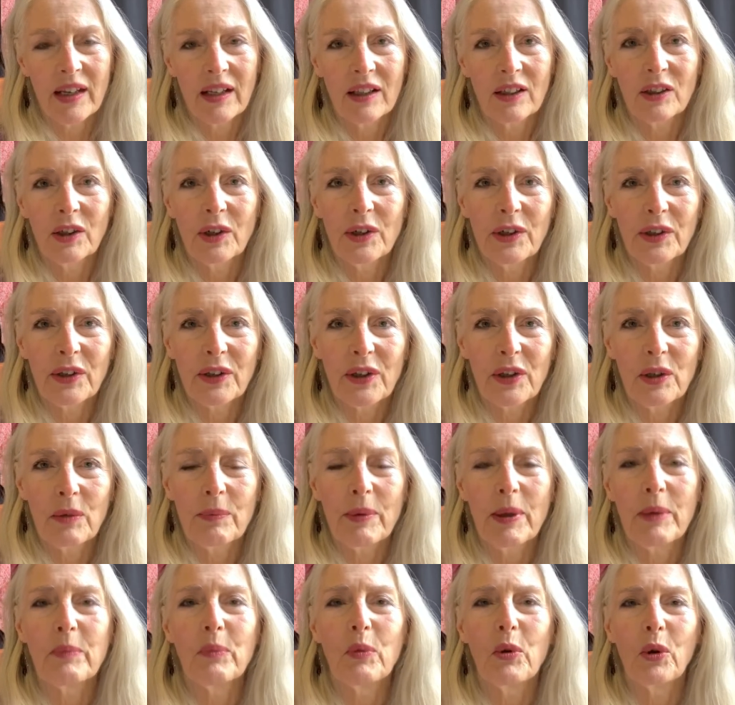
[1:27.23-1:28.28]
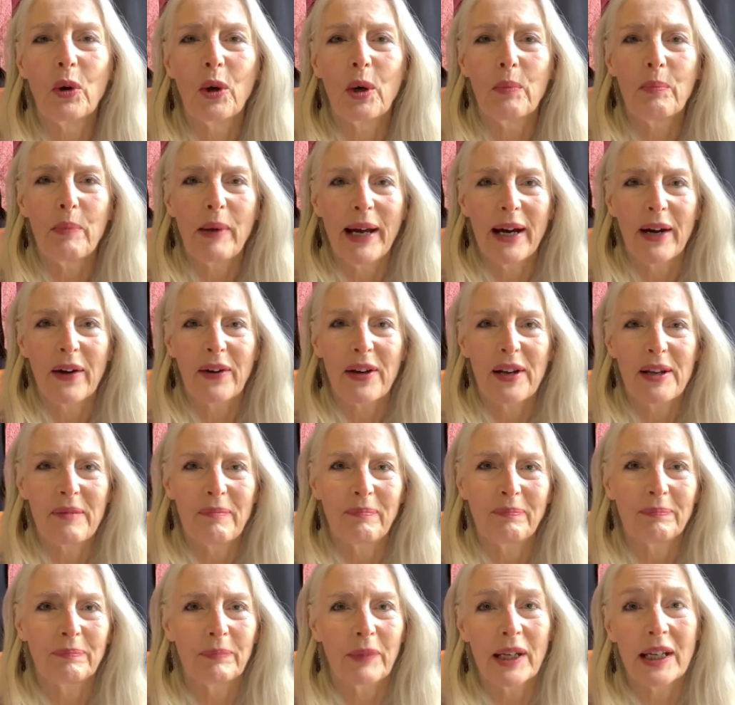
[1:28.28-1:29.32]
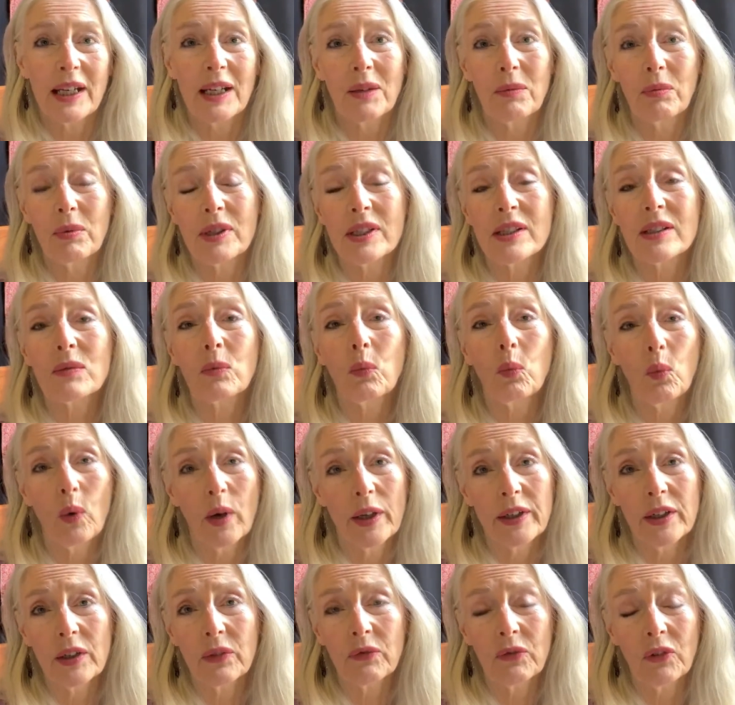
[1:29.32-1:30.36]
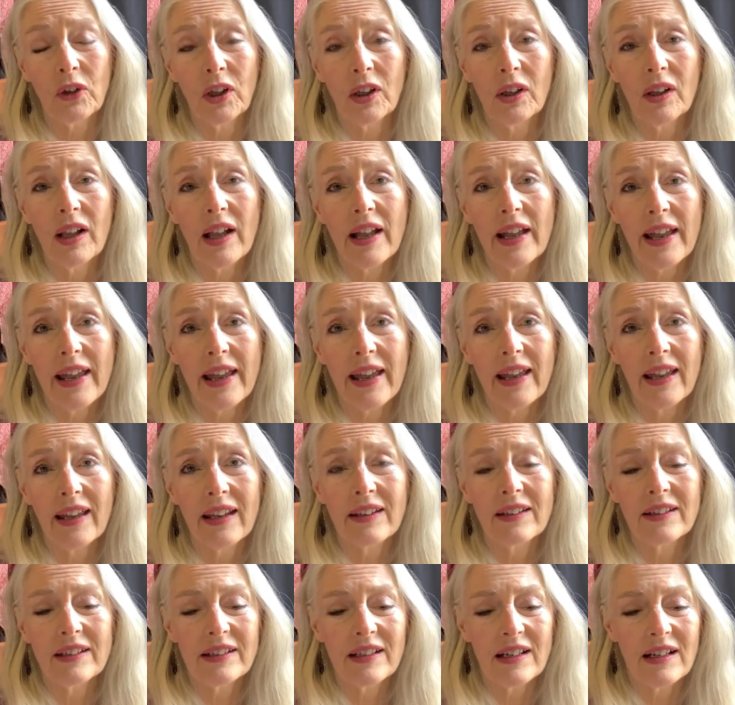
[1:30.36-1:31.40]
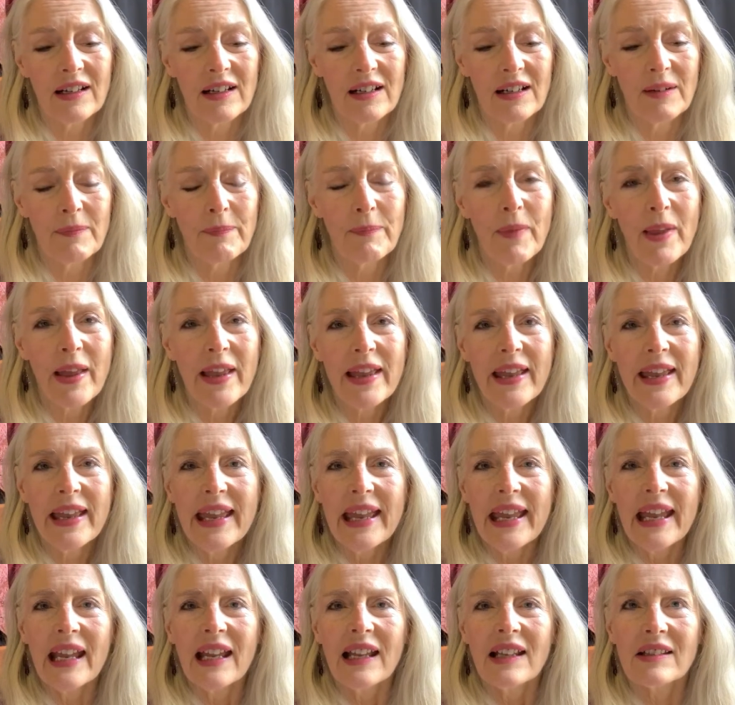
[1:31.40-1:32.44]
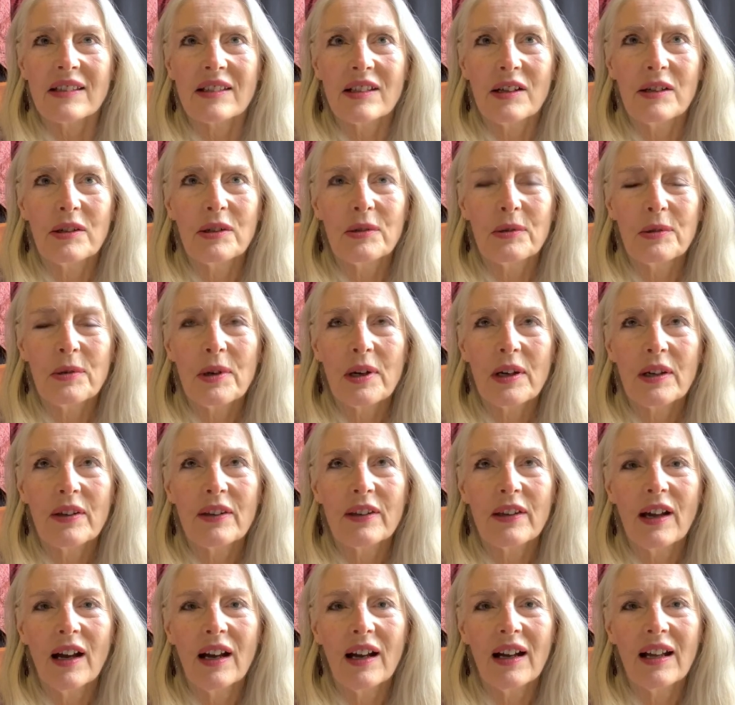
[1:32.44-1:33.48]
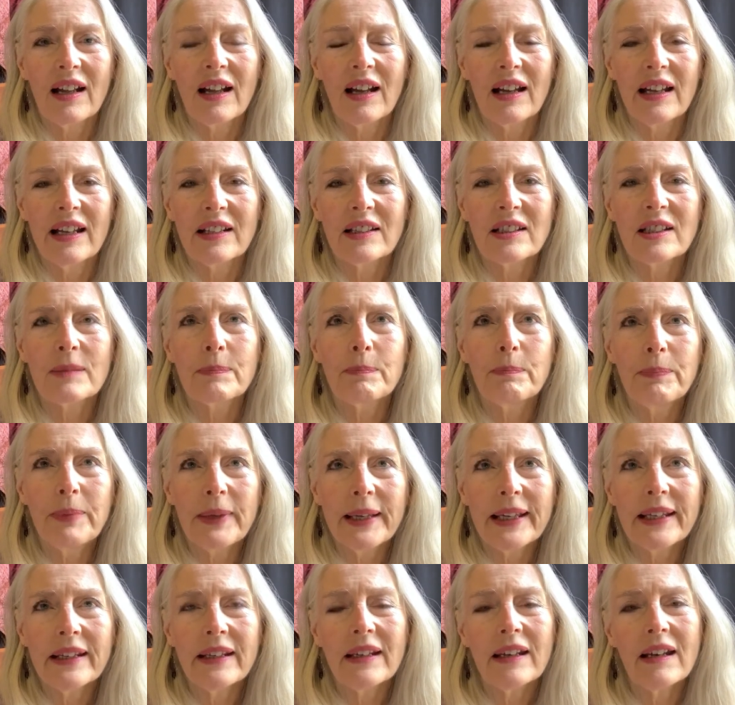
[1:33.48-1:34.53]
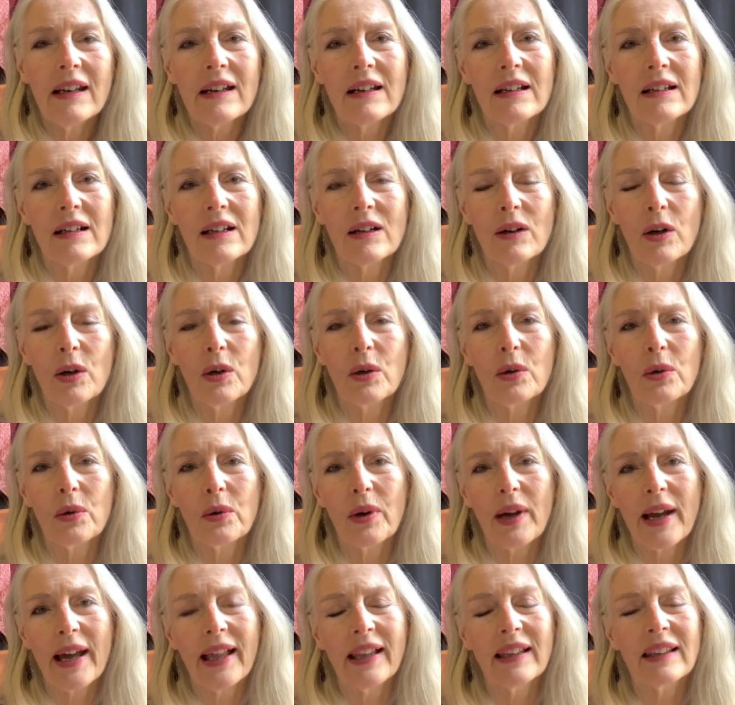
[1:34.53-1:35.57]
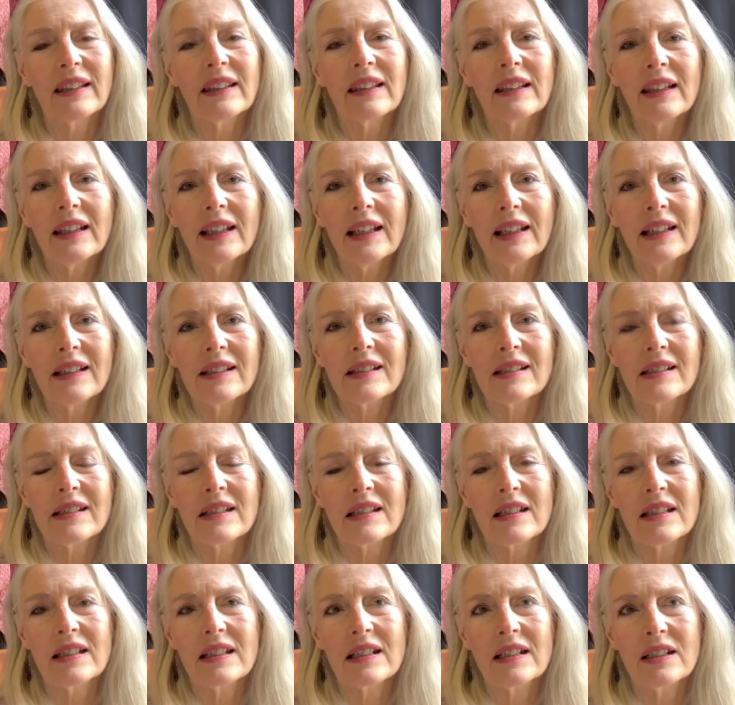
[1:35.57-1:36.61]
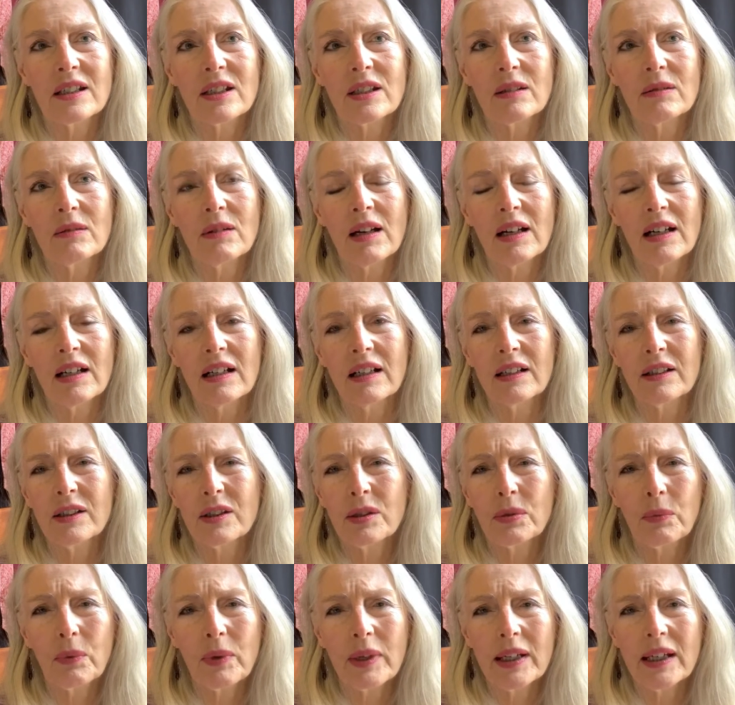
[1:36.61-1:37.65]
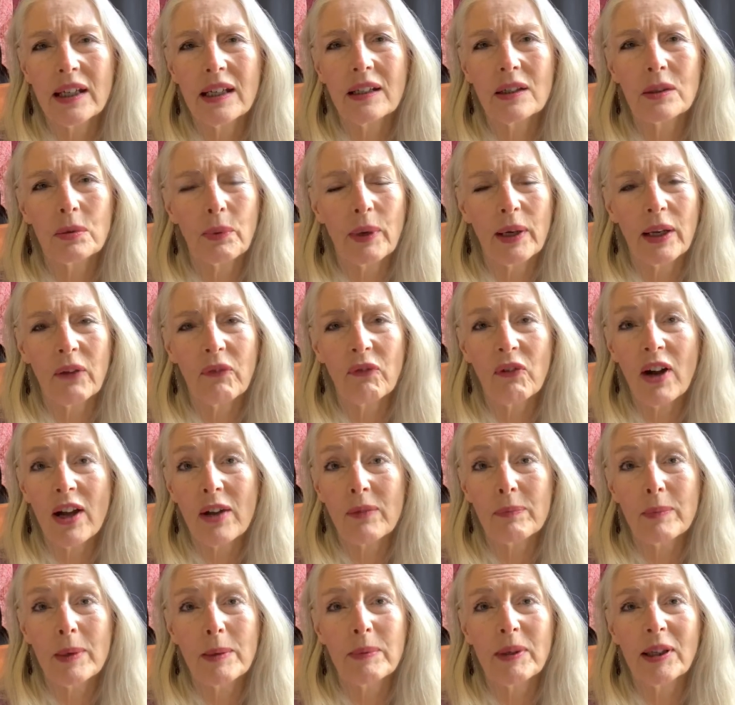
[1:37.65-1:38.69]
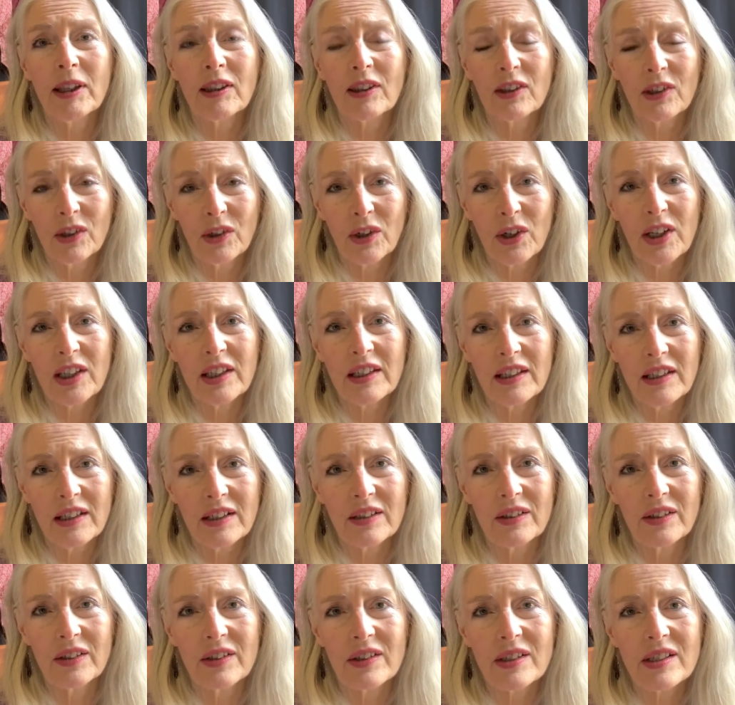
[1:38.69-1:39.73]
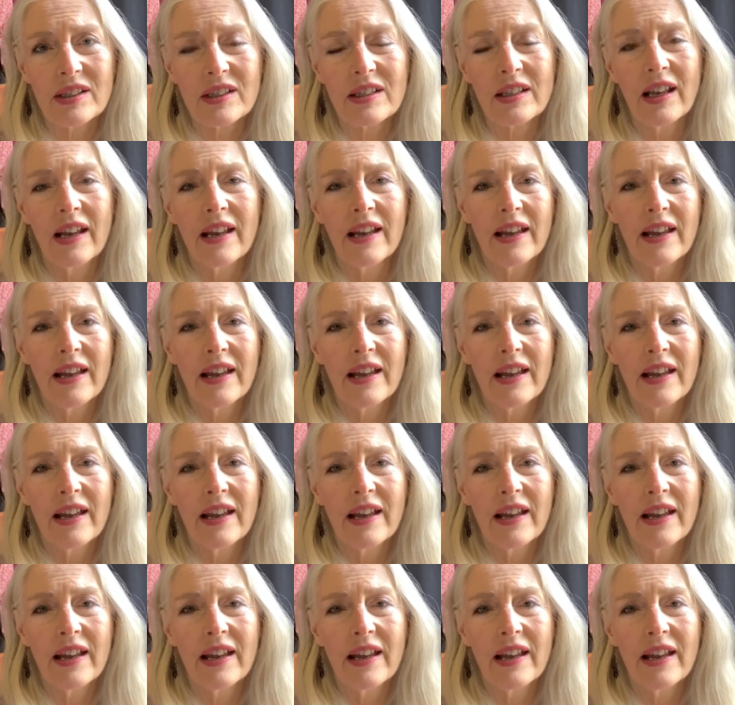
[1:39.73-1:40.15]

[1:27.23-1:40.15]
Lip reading: learn a little bit more about him. But he was wonderful. And so it's been, at least 20, 25, maybe 30 years